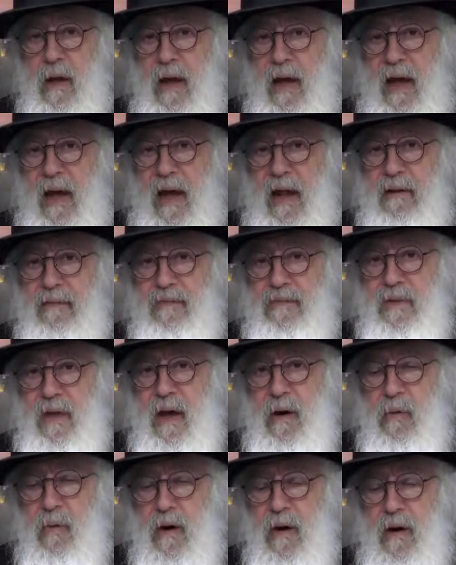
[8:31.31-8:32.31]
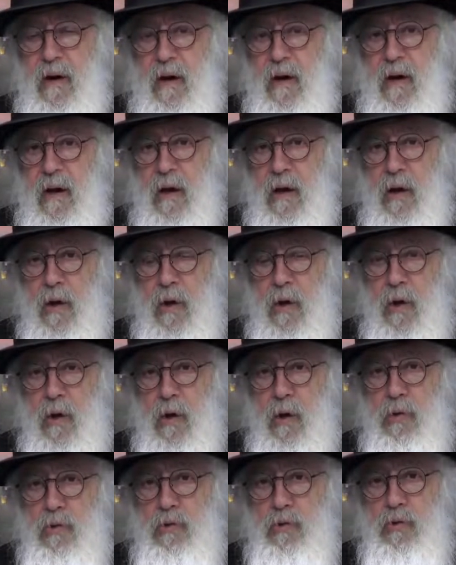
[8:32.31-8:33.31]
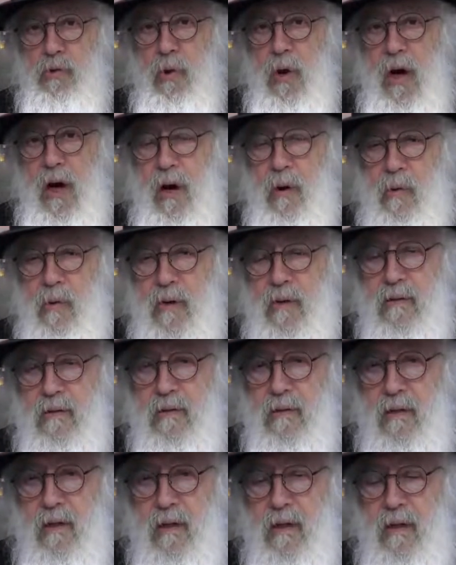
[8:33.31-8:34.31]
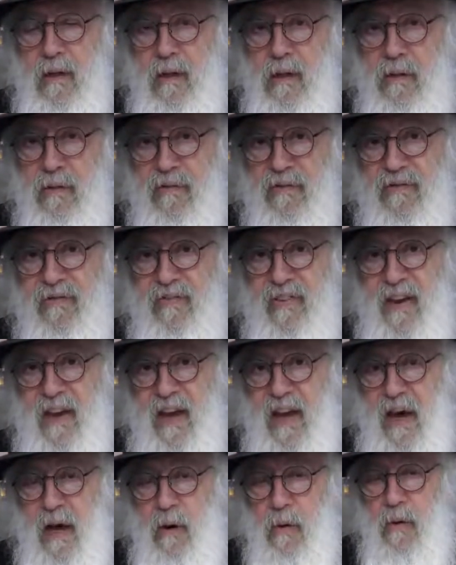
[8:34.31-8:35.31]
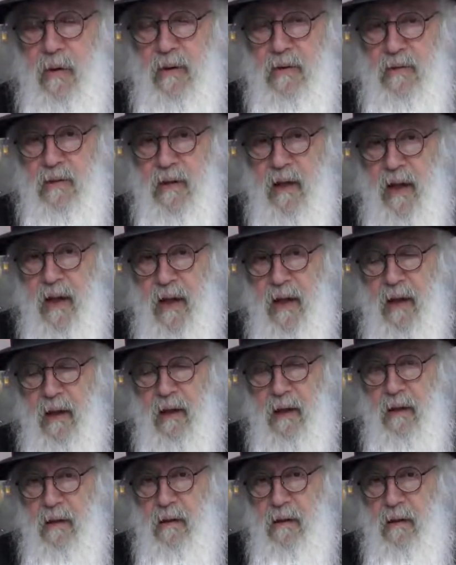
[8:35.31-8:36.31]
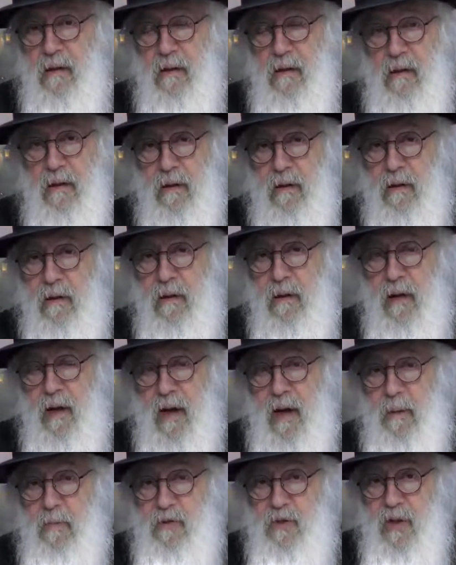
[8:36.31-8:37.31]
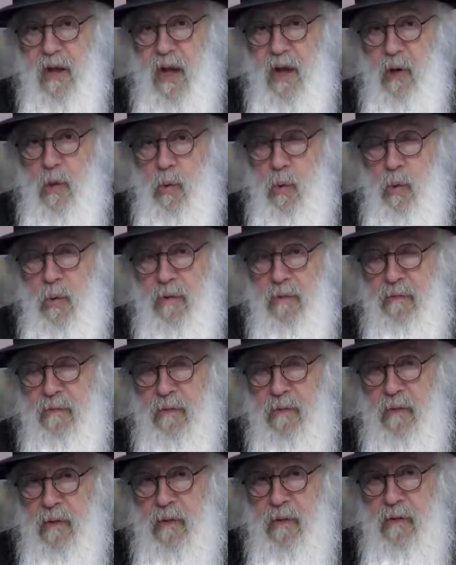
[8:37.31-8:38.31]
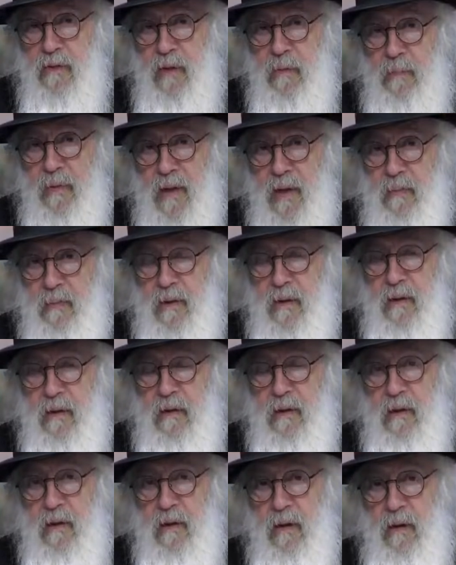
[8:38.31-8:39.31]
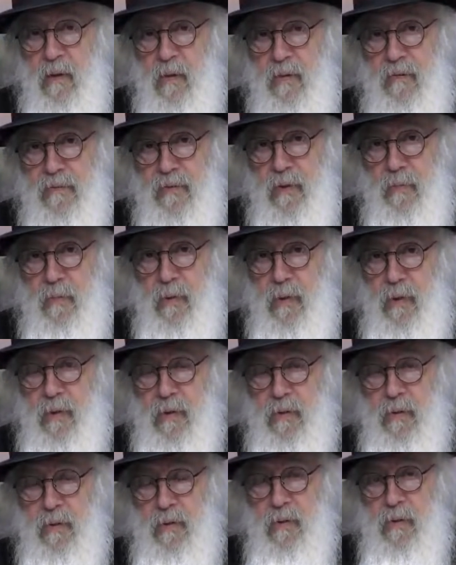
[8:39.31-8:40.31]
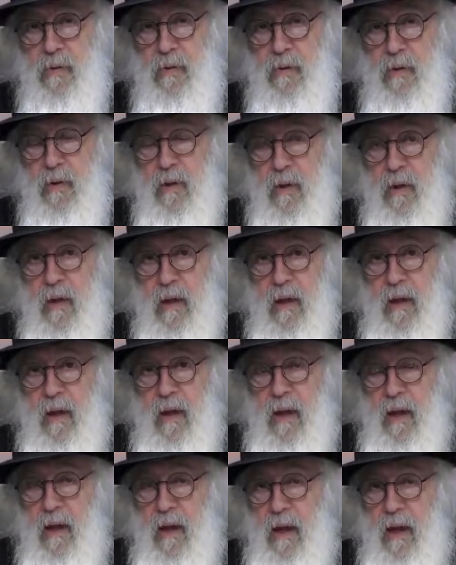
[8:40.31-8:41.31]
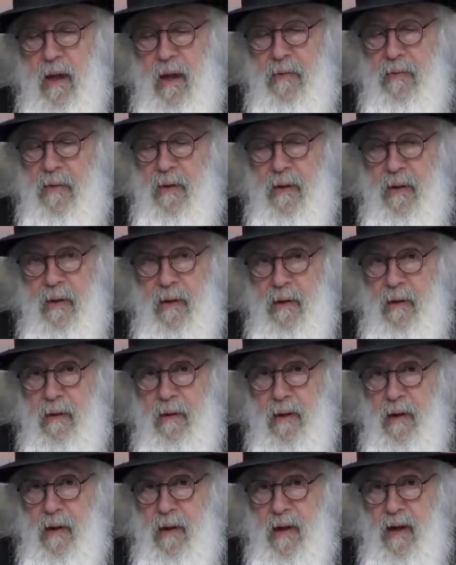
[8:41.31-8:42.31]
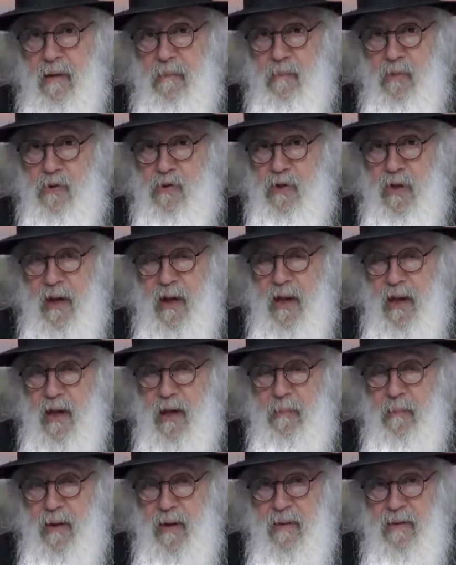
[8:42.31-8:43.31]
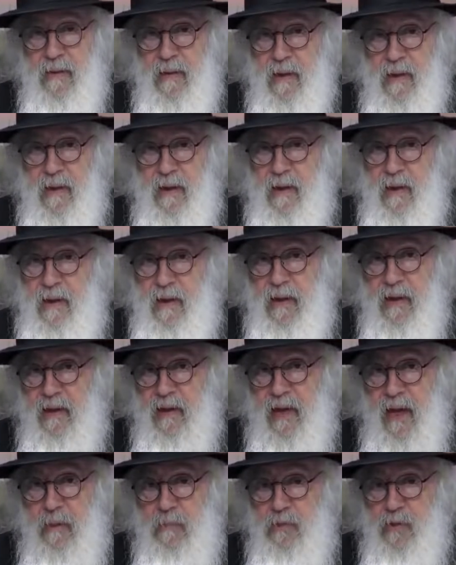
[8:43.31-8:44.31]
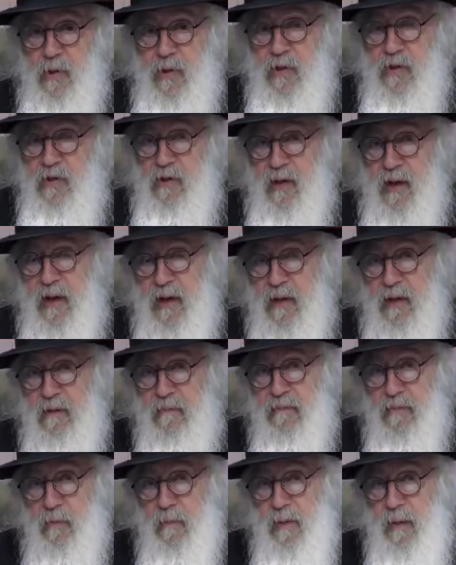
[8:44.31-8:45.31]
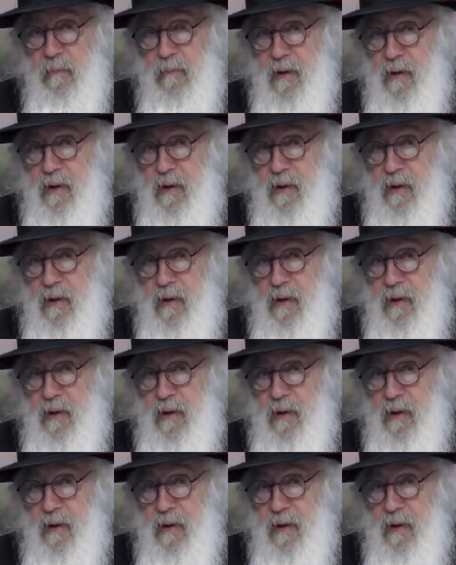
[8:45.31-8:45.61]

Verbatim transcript: 15 minutes, half an hour, two hours, three hours. Rav Shach with the baby, with the boy. And Rabbi Rab Moshe Reichman,